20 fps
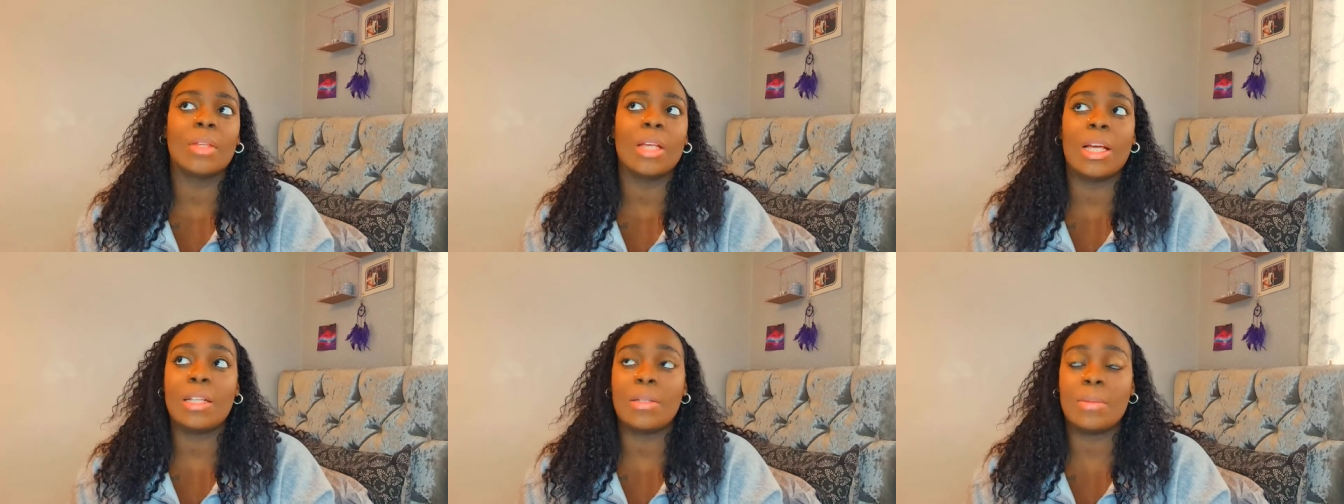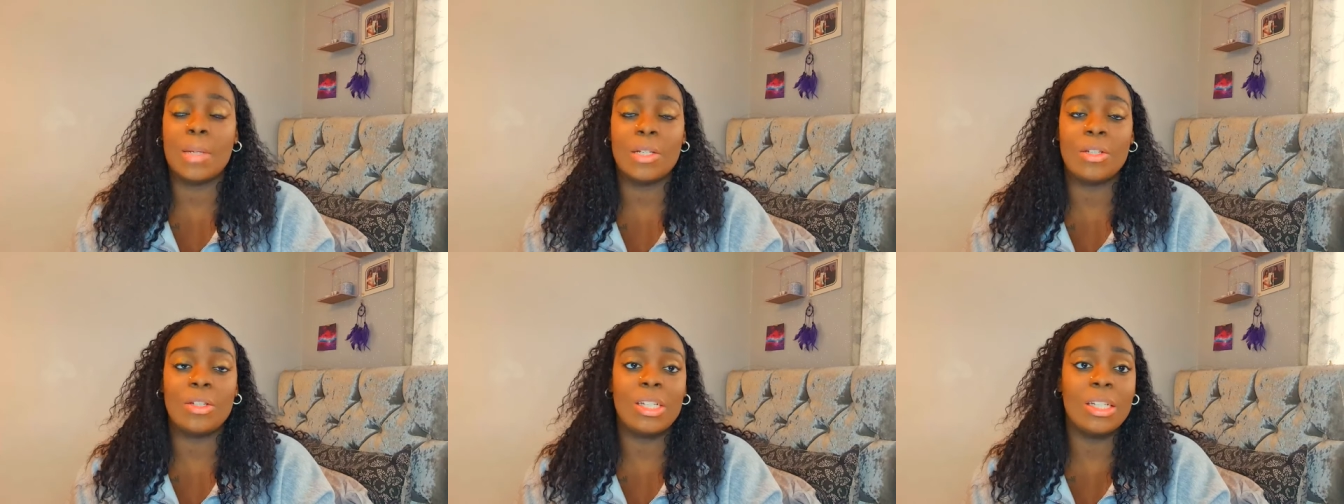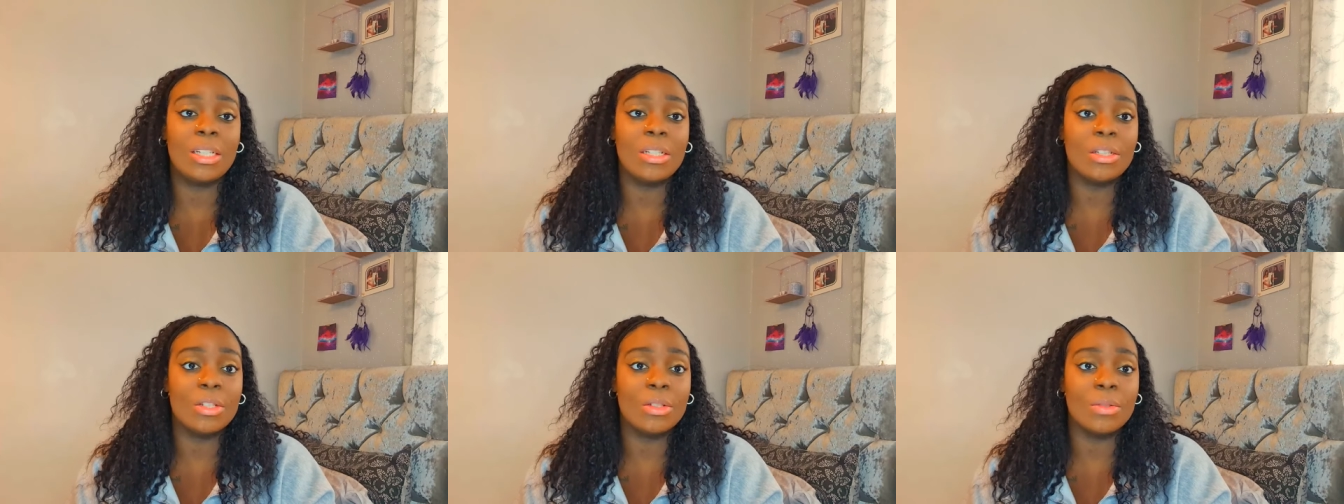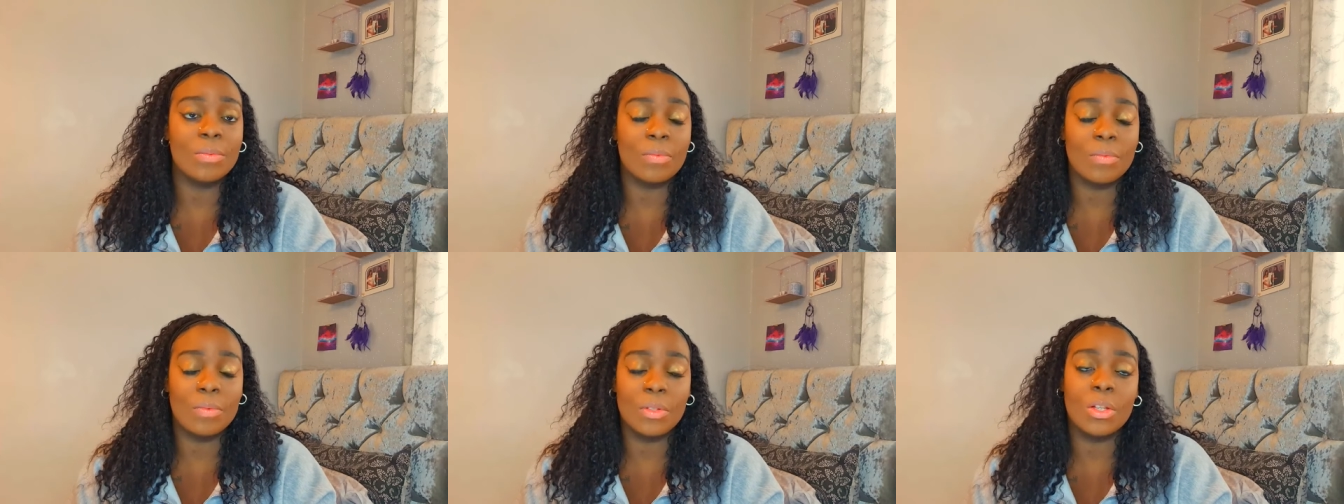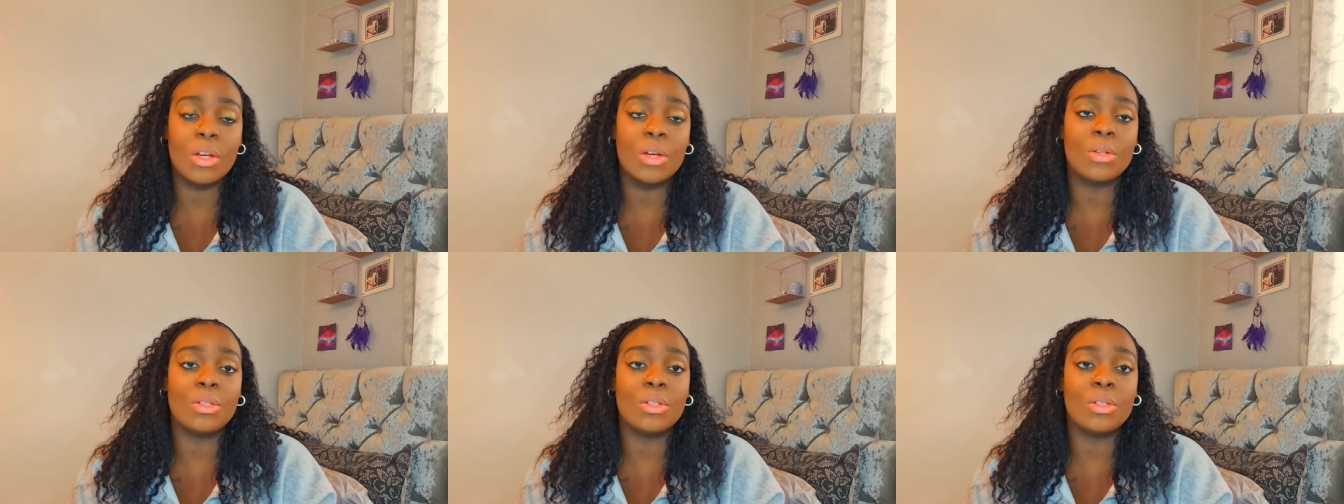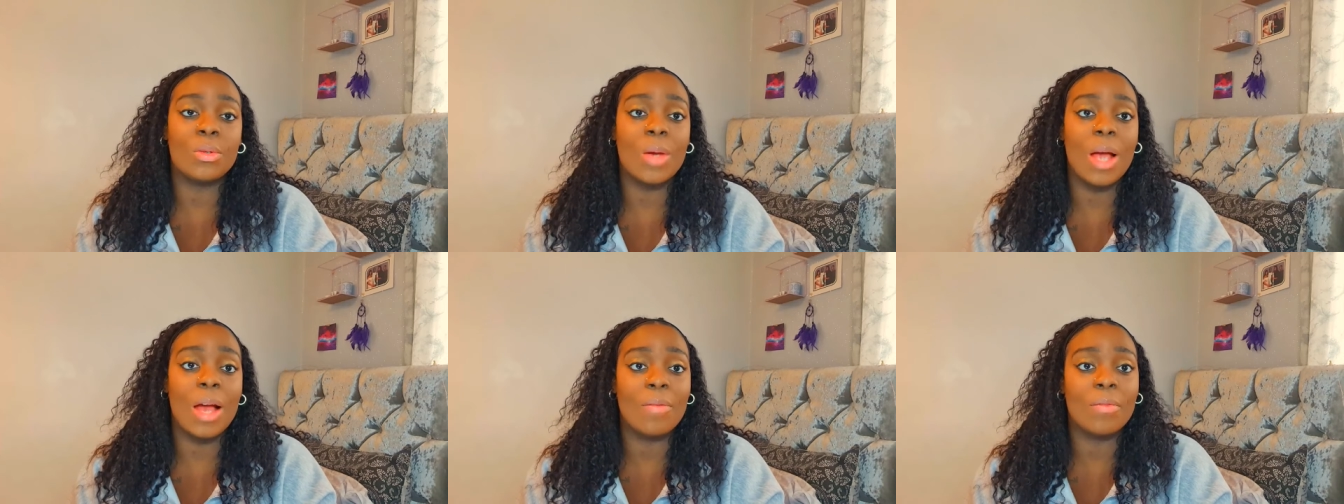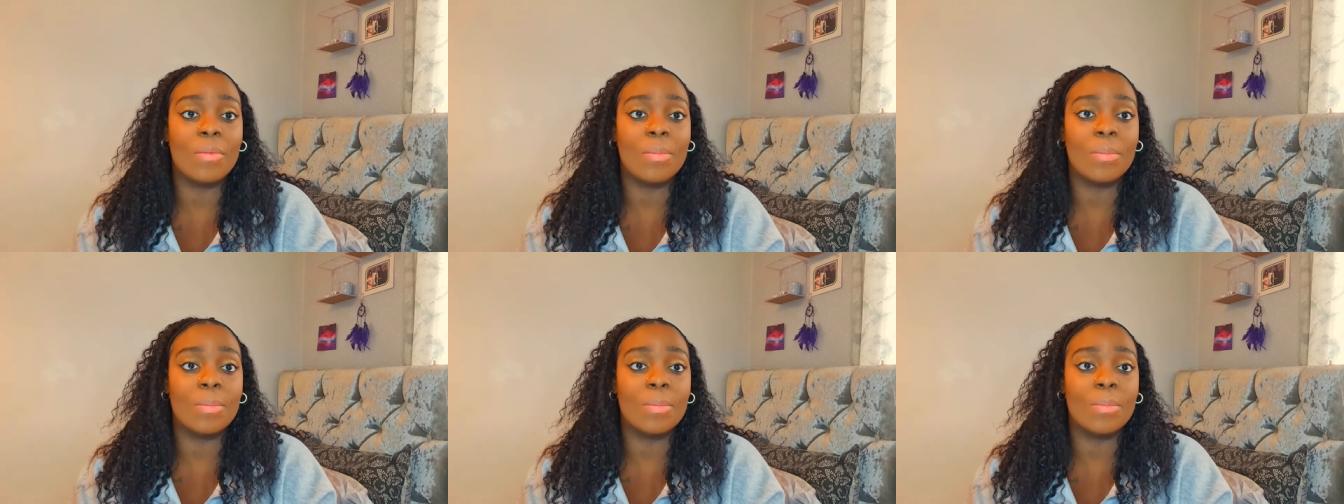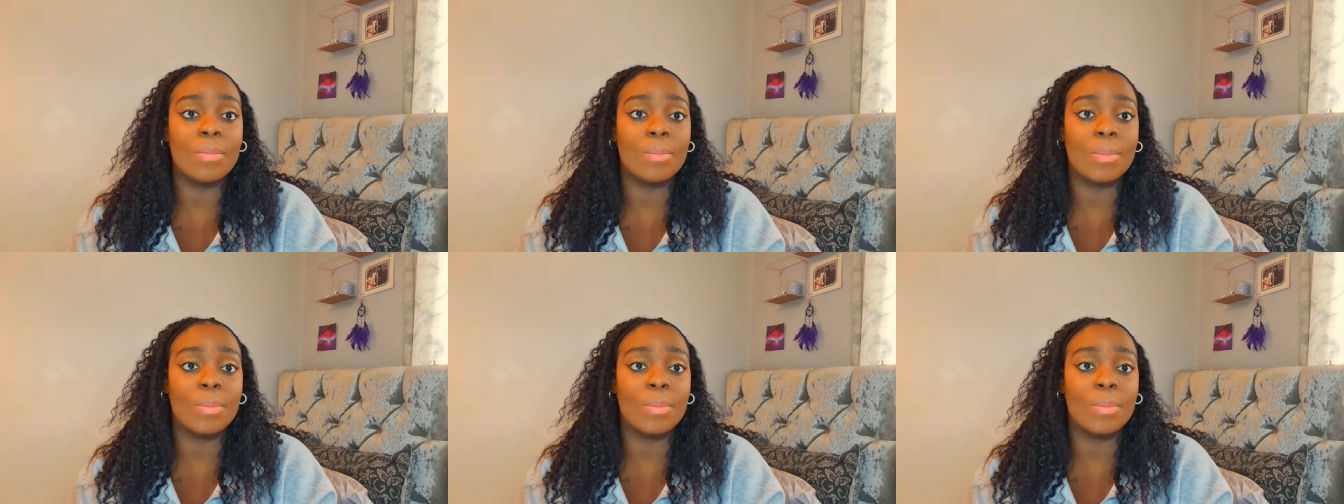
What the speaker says: especially for those who haven't